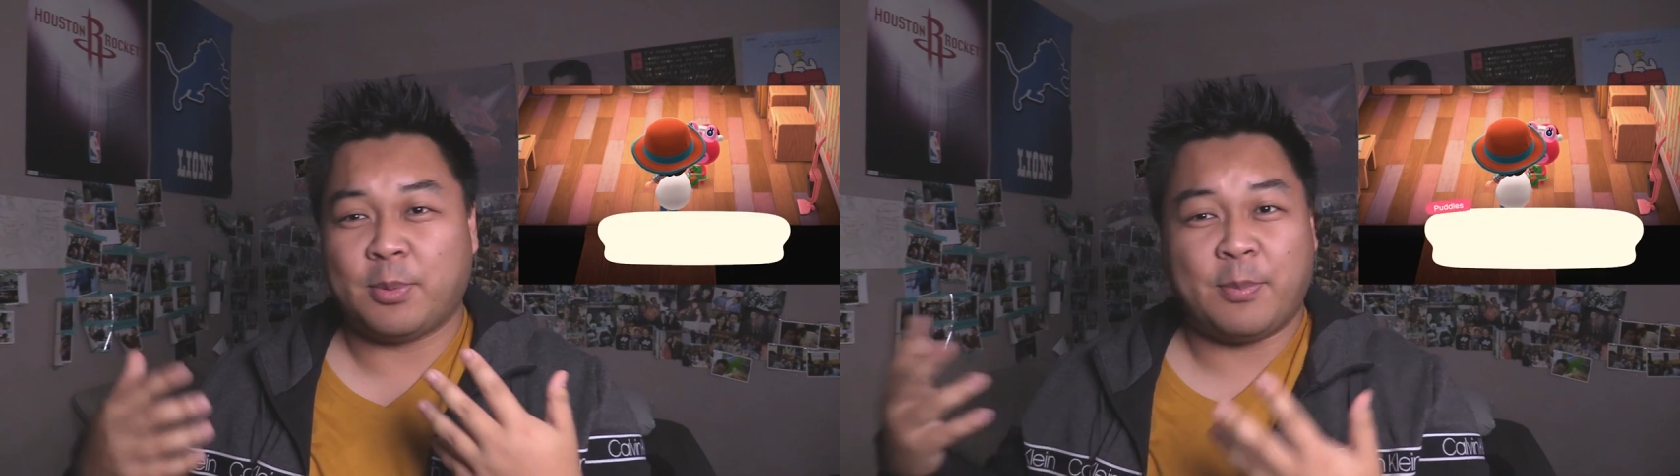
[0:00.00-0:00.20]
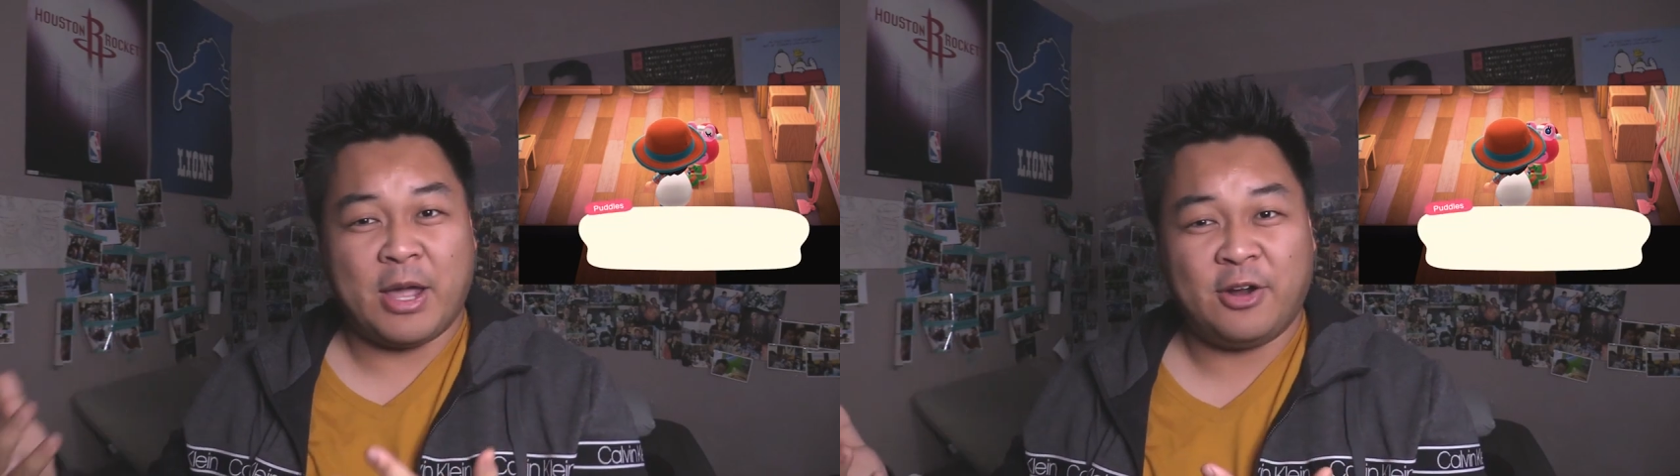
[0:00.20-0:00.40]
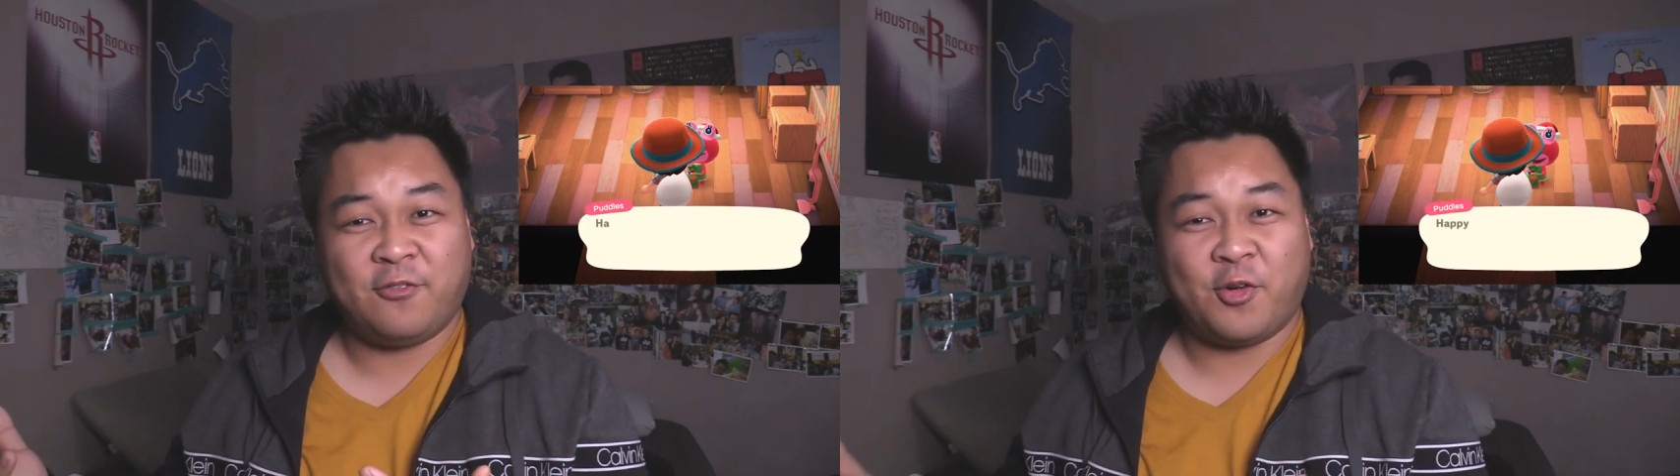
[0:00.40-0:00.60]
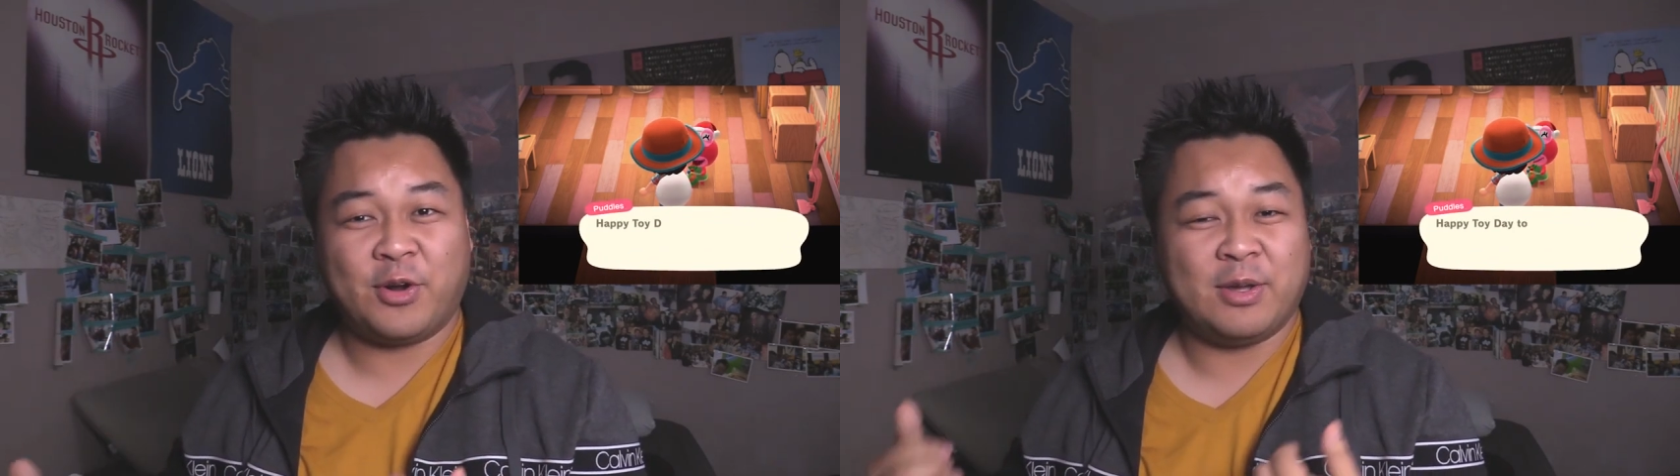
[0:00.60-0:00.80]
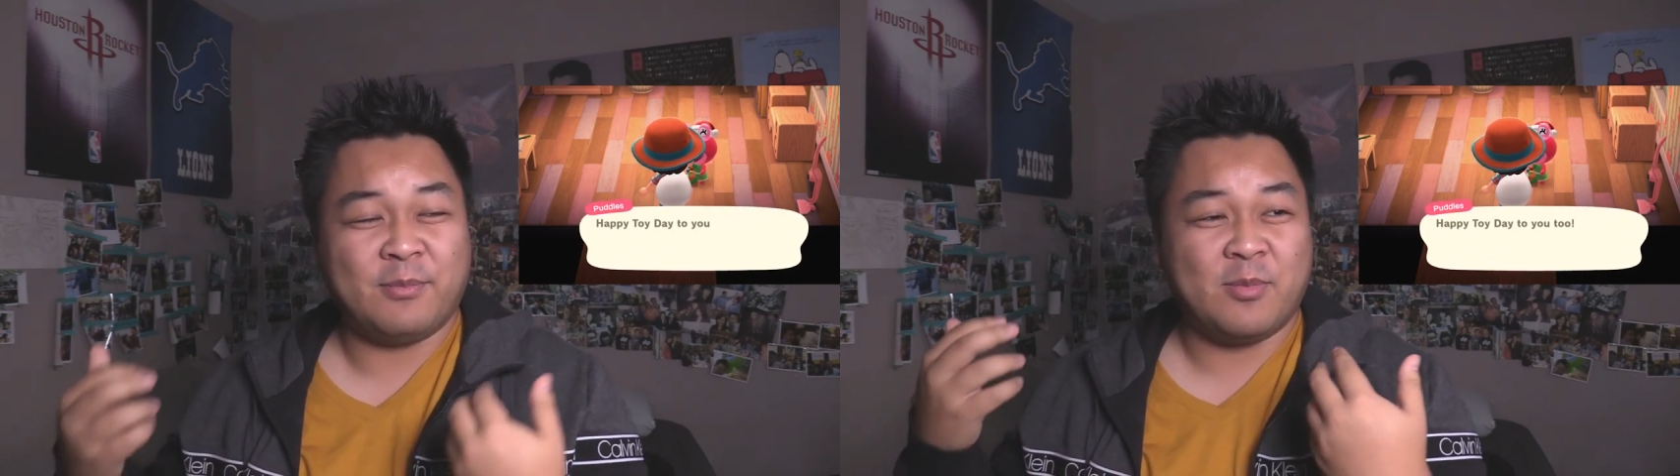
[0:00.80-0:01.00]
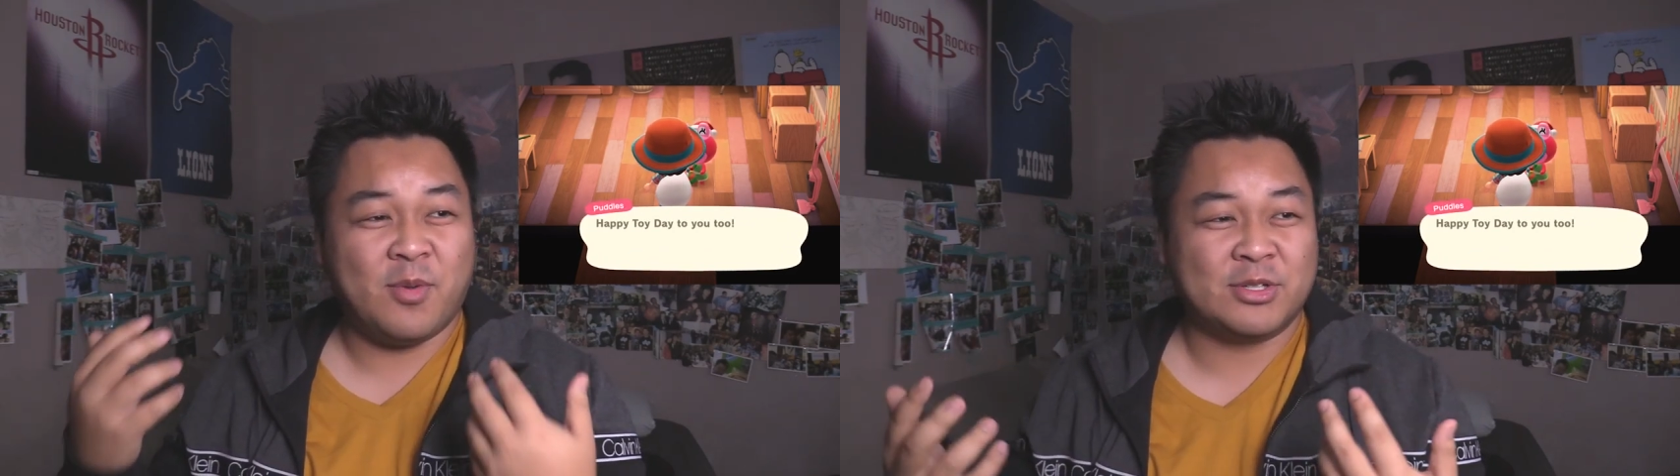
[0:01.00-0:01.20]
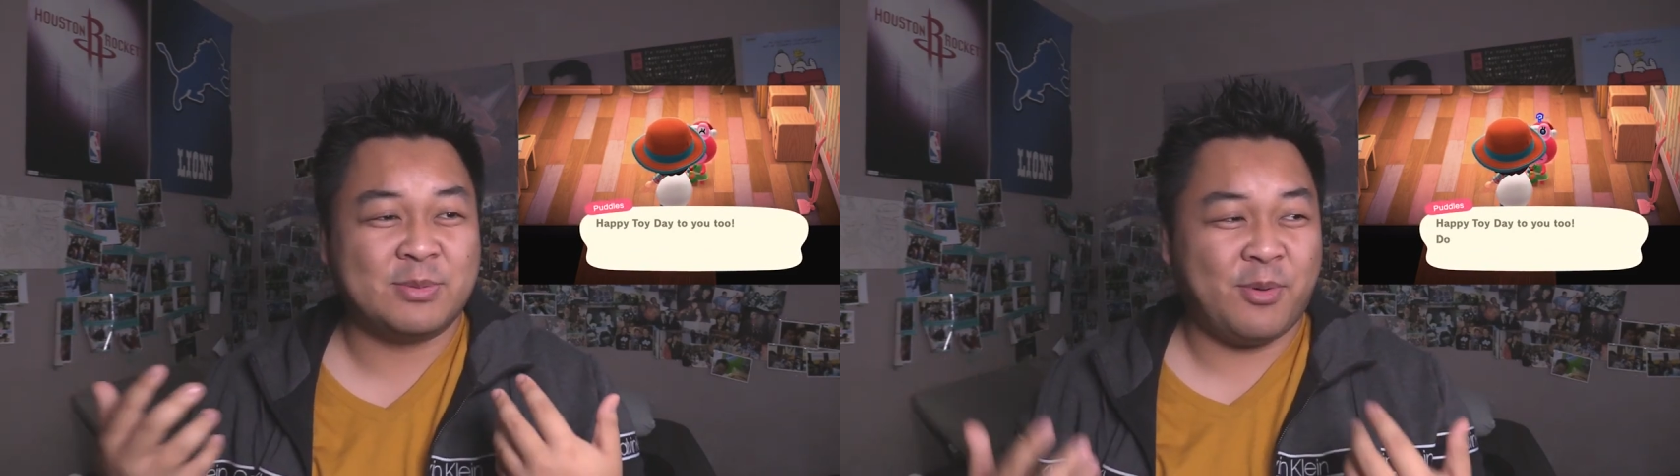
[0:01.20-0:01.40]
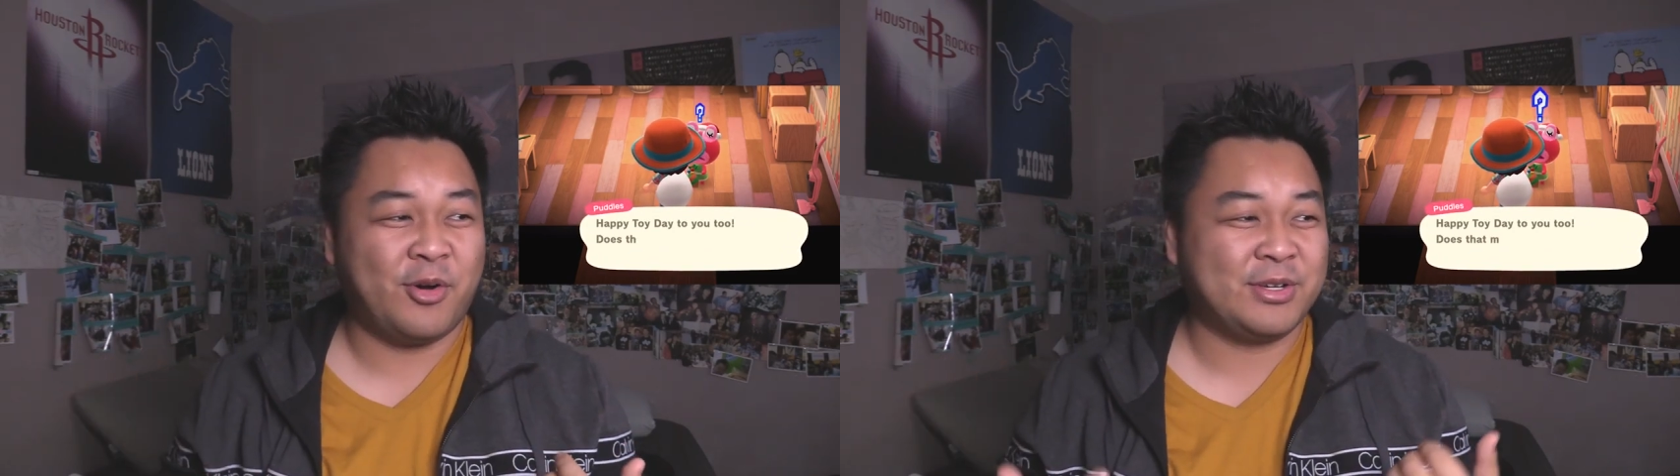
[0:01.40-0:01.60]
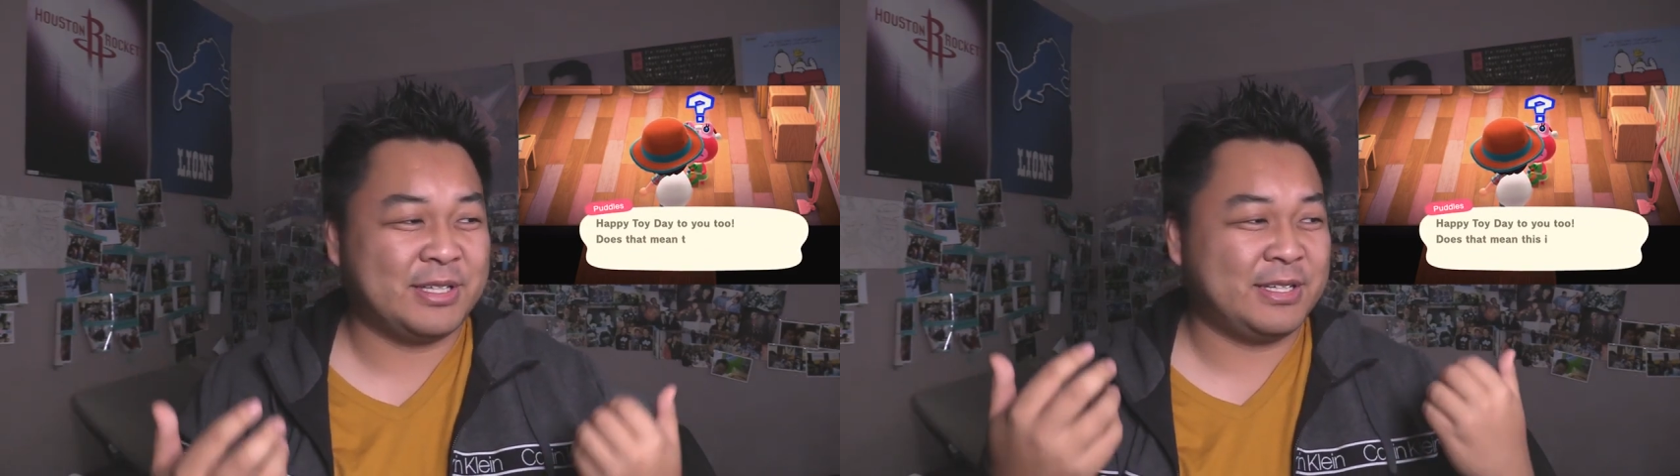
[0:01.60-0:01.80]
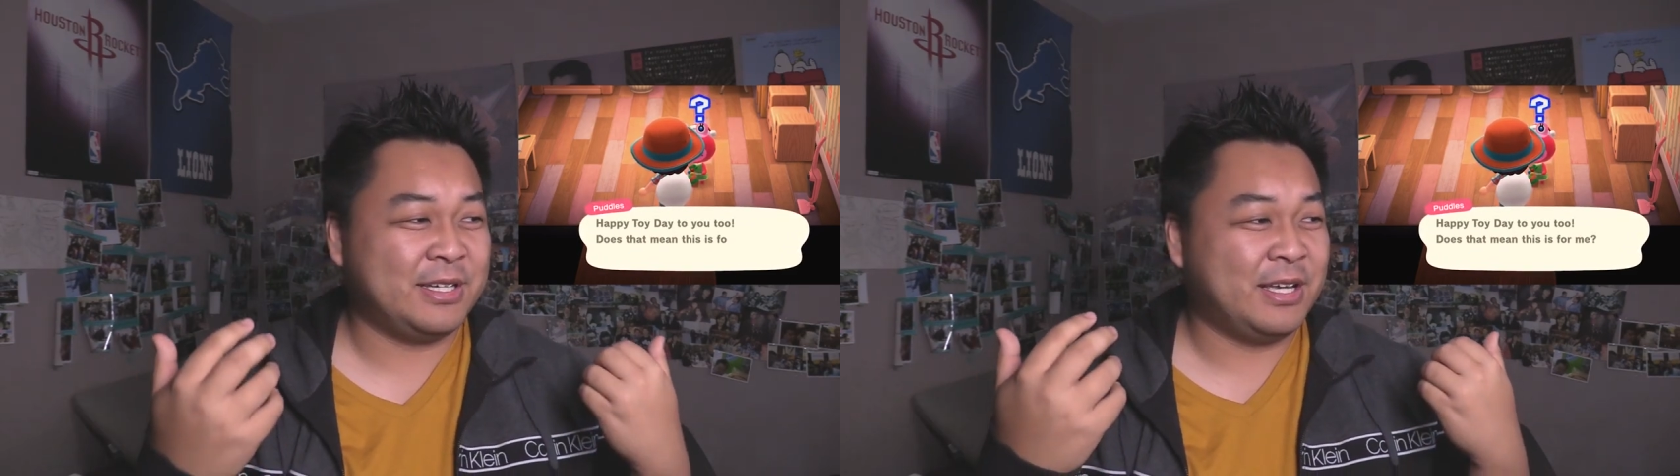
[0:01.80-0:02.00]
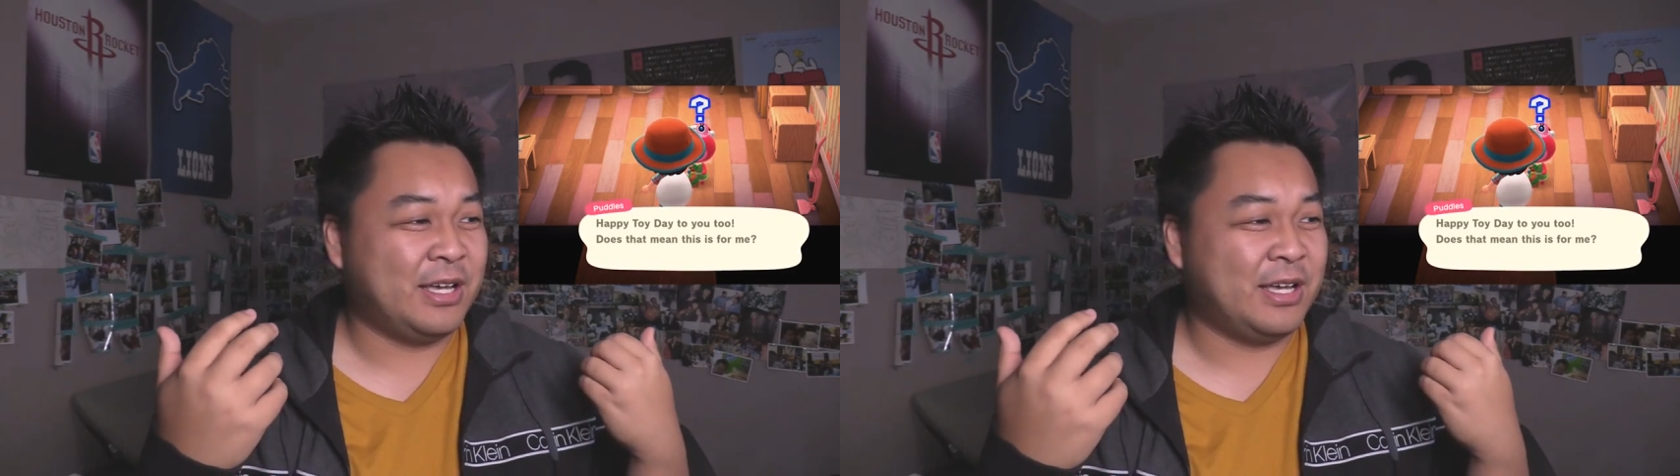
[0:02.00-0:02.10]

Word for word: prepare for it, but most importantly,